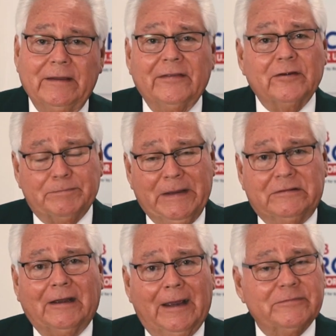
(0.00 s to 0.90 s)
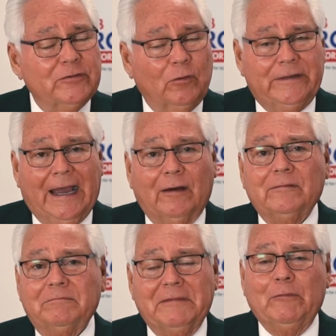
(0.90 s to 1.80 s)
There's be times, no doubt,
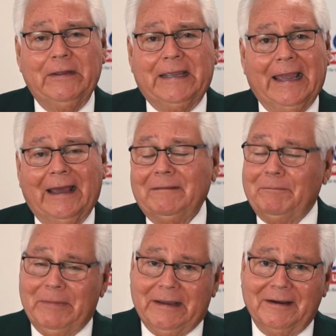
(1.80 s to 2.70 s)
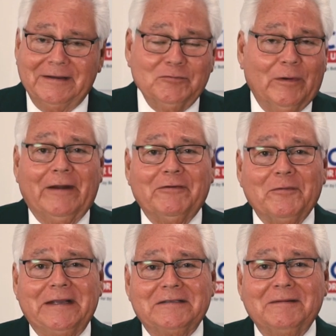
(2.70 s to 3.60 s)
that we can't because whatever
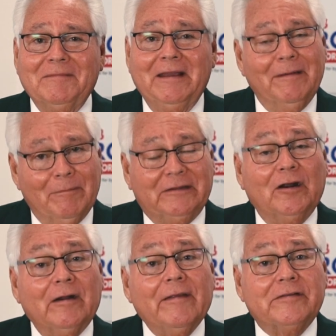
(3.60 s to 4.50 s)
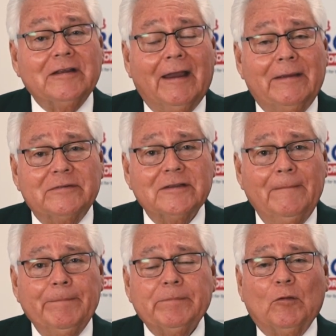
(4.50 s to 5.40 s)
reason, but there are other times
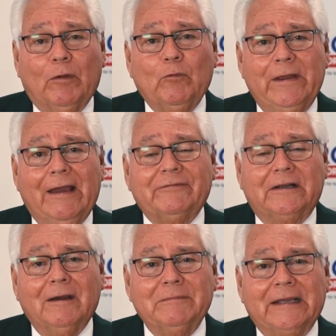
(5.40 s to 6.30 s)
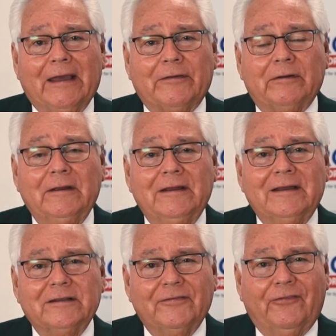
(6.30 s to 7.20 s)
when we have to come together
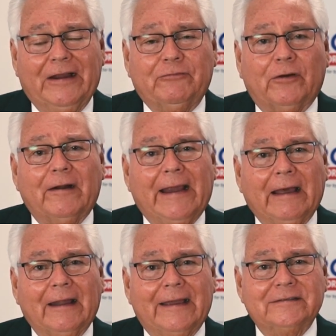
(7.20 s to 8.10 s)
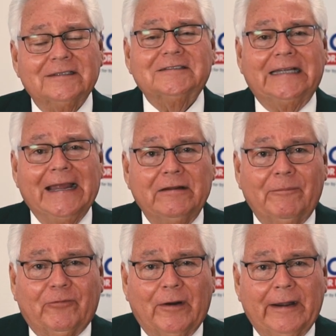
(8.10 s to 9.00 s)
to fight for our allies, to stand
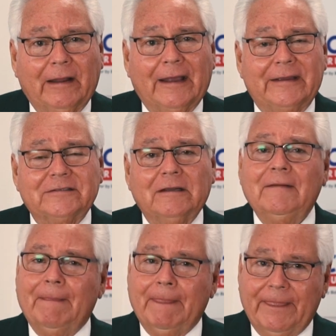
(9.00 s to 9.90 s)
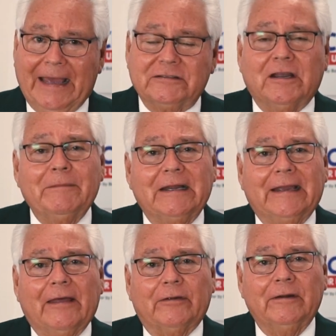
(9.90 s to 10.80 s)
up for our allies. That's coming
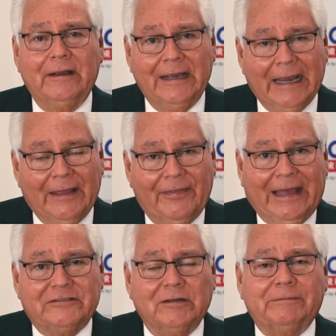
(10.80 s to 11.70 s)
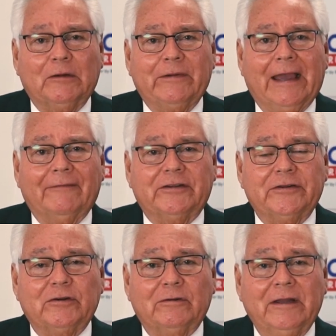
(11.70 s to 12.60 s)
together, and that's something we have to
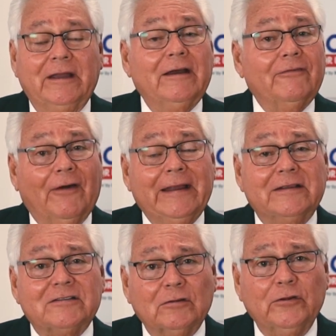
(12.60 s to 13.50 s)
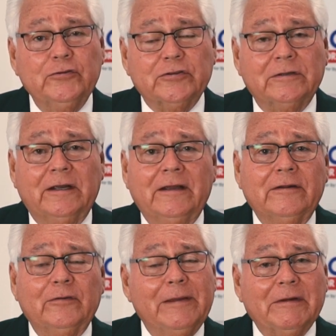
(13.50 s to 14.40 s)
do. Find a solution
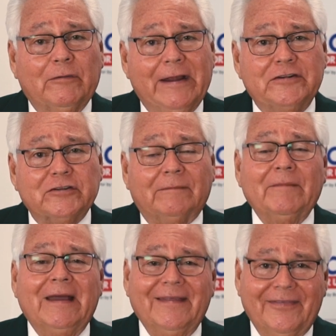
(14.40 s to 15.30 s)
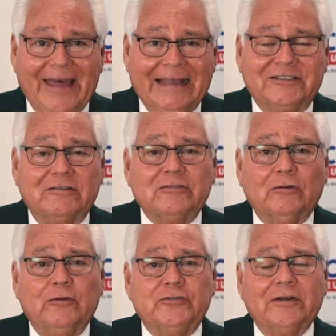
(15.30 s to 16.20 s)
to immigration. That's a
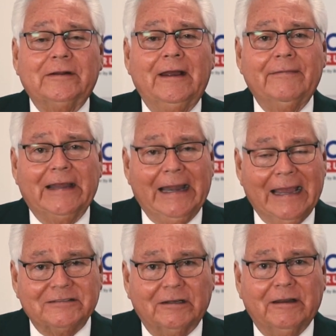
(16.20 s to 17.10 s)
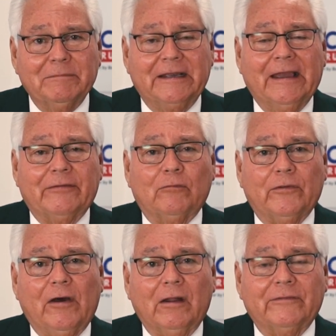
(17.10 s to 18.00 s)
solution that has to come together
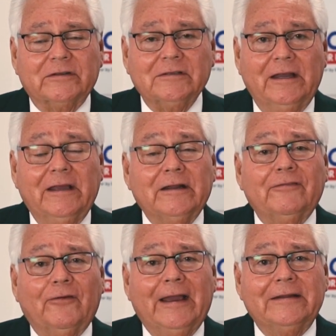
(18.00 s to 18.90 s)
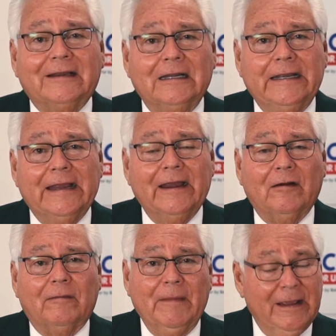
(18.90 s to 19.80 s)
with all of us. To find the clean
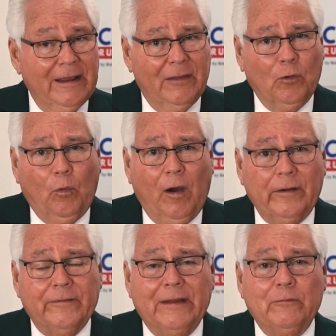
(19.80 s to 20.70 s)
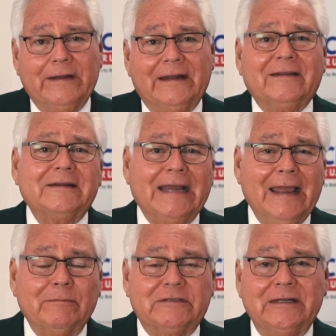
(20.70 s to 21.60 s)
air and the water that we need, the
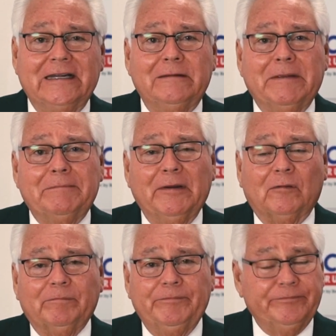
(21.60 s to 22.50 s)
dams that need to be built.